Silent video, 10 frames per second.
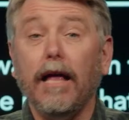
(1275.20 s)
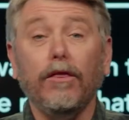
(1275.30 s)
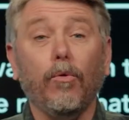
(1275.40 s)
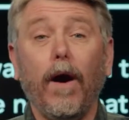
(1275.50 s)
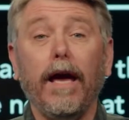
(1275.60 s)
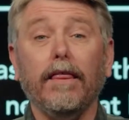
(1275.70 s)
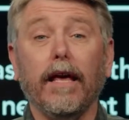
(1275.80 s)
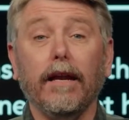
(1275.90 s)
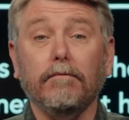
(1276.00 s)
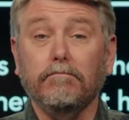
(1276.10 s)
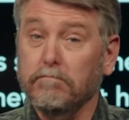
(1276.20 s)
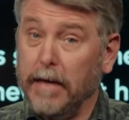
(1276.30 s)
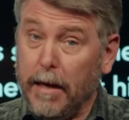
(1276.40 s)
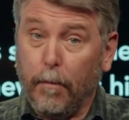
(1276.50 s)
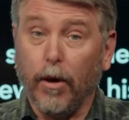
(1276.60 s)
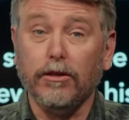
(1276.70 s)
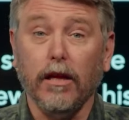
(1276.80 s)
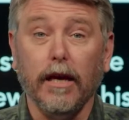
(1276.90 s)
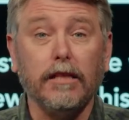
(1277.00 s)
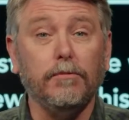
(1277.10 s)
Not in the way that he
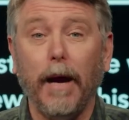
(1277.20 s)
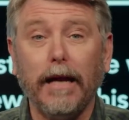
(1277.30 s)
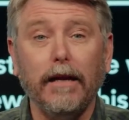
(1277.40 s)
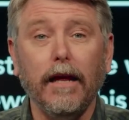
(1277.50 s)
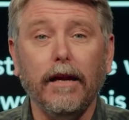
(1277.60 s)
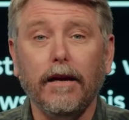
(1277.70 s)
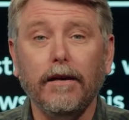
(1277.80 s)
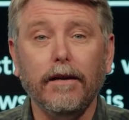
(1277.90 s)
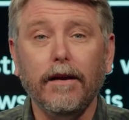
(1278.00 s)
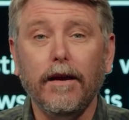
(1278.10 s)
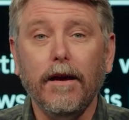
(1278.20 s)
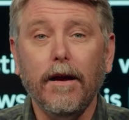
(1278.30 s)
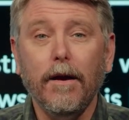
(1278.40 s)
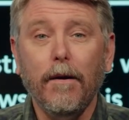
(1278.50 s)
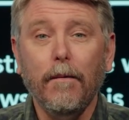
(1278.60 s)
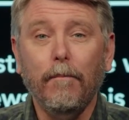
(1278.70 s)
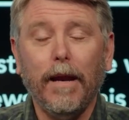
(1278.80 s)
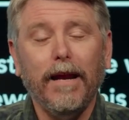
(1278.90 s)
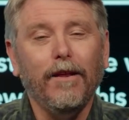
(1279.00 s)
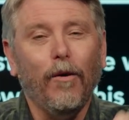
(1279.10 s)
personally expected it,
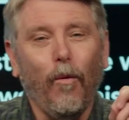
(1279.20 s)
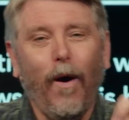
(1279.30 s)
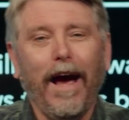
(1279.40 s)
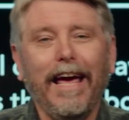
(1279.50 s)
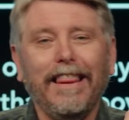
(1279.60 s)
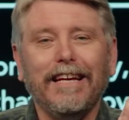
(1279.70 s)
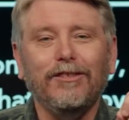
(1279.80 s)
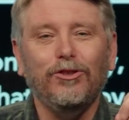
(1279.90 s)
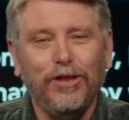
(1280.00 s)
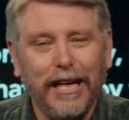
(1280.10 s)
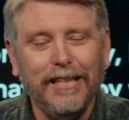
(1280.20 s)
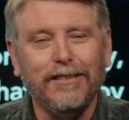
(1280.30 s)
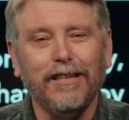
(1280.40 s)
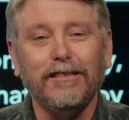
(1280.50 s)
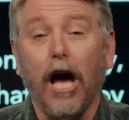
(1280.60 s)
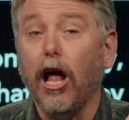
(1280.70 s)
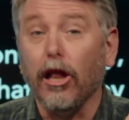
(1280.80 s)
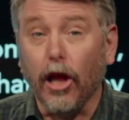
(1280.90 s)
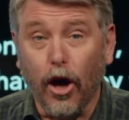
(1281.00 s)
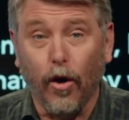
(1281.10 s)
but in the way that Jesus
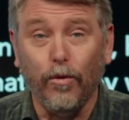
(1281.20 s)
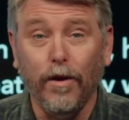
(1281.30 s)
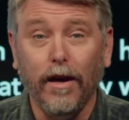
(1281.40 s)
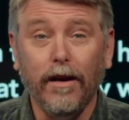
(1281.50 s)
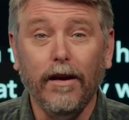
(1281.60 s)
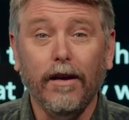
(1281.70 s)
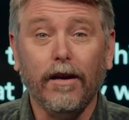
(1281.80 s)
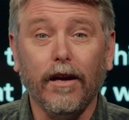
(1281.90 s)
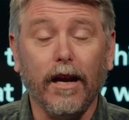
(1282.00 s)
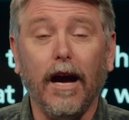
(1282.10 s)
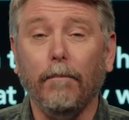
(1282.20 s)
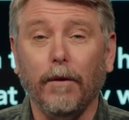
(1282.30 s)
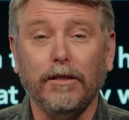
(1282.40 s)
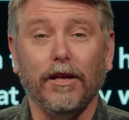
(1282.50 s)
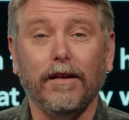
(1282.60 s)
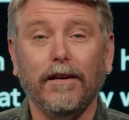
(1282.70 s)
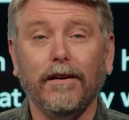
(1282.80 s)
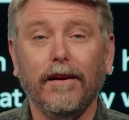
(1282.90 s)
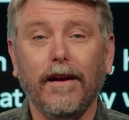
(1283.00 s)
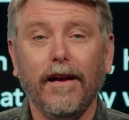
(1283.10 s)
alone could accomplish it.
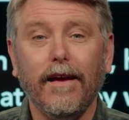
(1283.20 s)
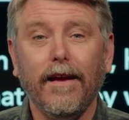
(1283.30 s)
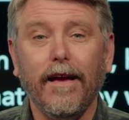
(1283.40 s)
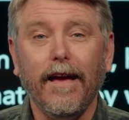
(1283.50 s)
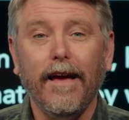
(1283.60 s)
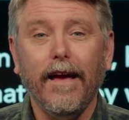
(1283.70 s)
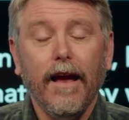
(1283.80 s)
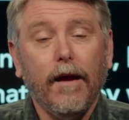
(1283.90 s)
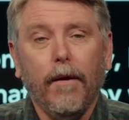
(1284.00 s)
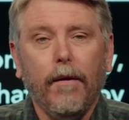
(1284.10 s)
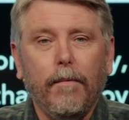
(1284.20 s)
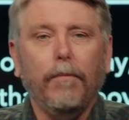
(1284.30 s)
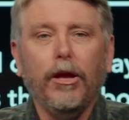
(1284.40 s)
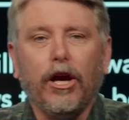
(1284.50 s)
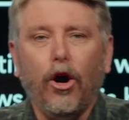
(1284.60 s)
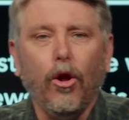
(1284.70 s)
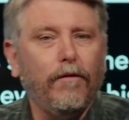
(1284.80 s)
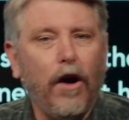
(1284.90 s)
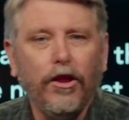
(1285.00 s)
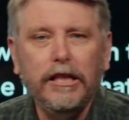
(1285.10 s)
And remember, the goal
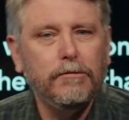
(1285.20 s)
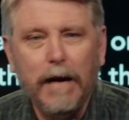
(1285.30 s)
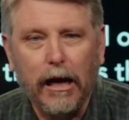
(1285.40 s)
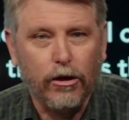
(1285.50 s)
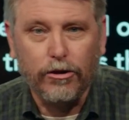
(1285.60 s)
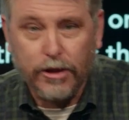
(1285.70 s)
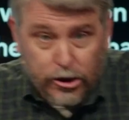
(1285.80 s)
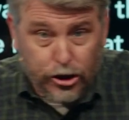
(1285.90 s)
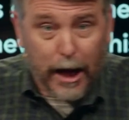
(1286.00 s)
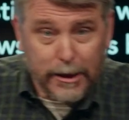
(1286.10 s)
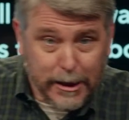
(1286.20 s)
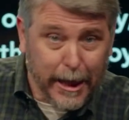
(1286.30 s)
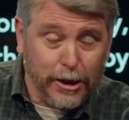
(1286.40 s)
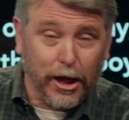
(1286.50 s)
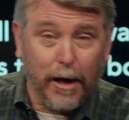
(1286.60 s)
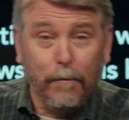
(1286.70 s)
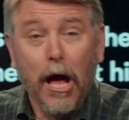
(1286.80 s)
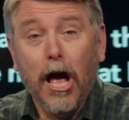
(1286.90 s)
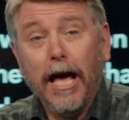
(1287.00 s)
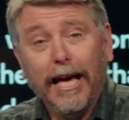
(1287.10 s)
of all these miracles that John's teaching them,
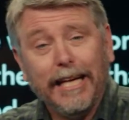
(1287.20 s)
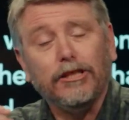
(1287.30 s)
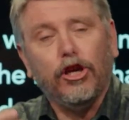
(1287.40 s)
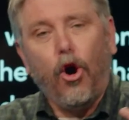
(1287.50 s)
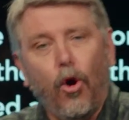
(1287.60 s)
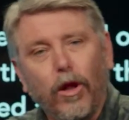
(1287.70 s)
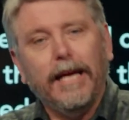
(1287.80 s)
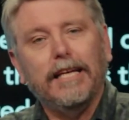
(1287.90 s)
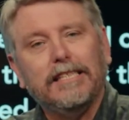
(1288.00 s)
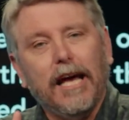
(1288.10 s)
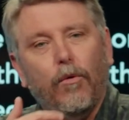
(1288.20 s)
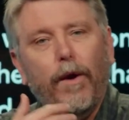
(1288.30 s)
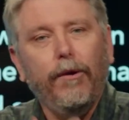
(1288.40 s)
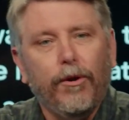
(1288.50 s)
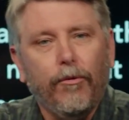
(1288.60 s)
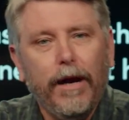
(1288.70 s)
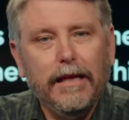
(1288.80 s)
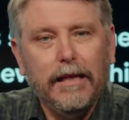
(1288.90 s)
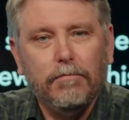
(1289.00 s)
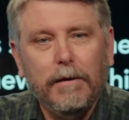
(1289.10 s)
his goal is that we would
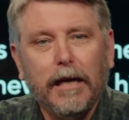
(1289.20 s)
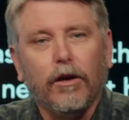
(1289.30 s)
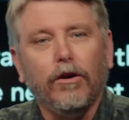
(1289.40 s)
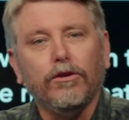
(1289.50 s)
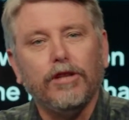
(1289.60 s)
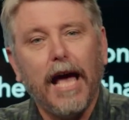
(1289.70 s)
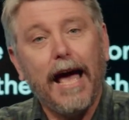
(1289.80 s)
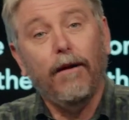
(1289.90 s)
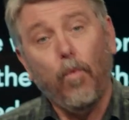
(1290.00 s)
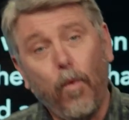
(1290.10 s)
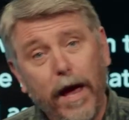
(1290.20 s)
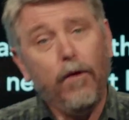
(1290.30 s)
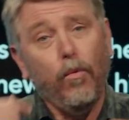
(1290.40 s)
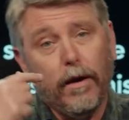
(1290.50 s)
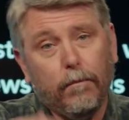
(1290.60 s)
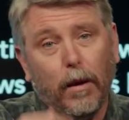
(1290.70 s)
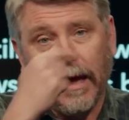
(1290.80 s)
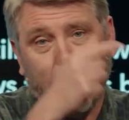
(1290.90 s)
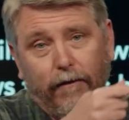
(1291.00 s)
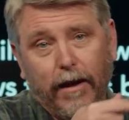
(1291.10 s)
read these miracles and we would
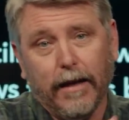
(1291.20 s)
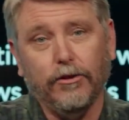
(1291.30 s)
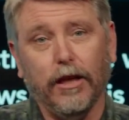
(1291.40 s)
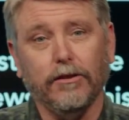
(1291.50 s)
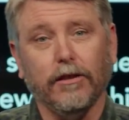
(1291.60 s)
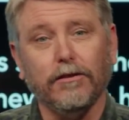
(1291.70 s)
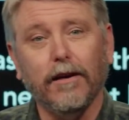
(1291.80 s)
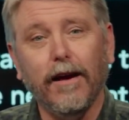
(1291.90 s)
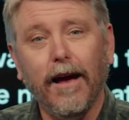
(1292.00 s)
believe in Jesus.